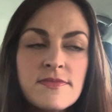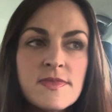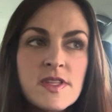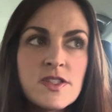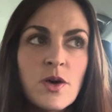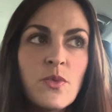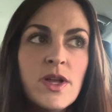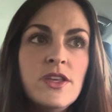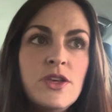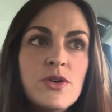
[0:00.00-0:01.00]
So
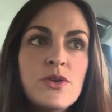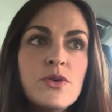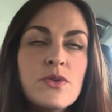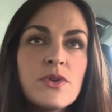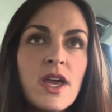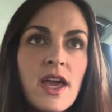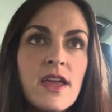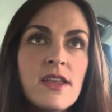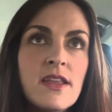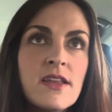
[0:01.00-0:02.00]
when you
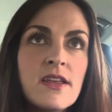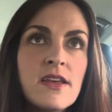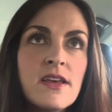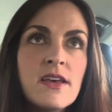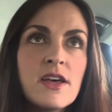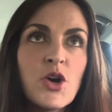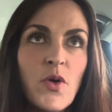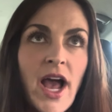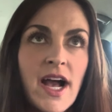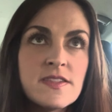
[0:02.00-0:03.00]
can
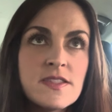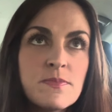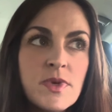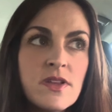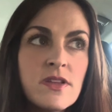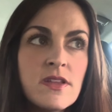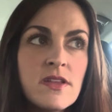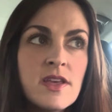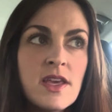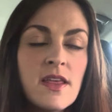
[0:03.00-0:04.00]
grasp
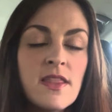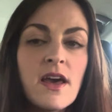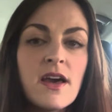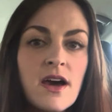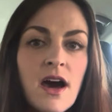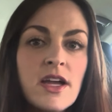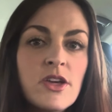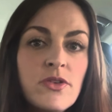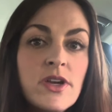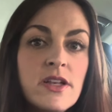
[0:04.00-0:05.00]
that God
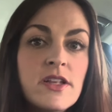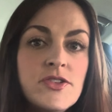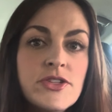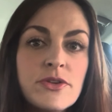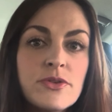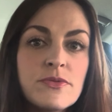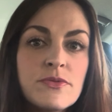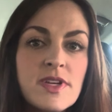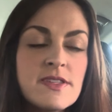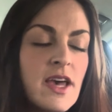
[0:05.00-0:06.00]
created you
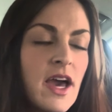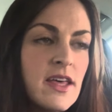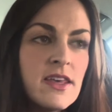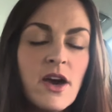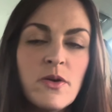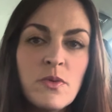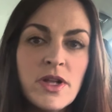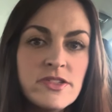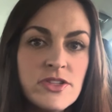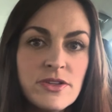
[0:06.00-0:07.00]
exactly how he
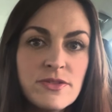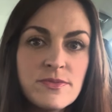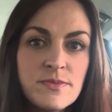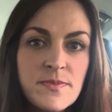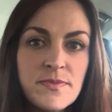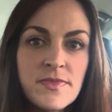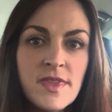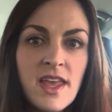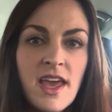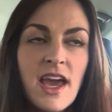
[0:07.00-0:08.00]
wanted you,
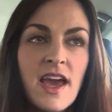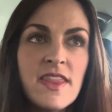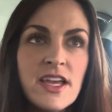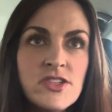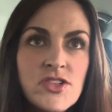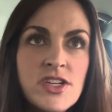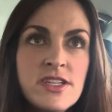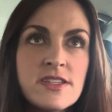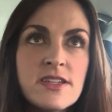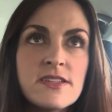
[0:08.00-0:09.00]
and that
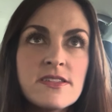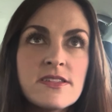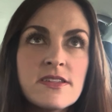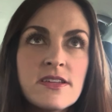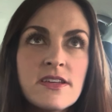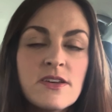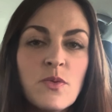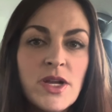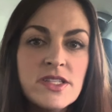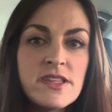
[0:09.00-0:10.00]
Jesus
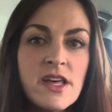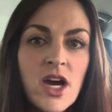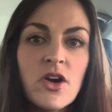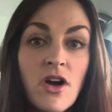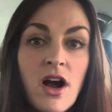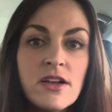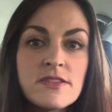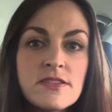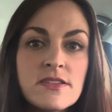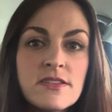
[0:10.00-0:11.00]
went to that
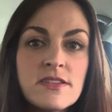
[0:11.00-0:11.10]
cross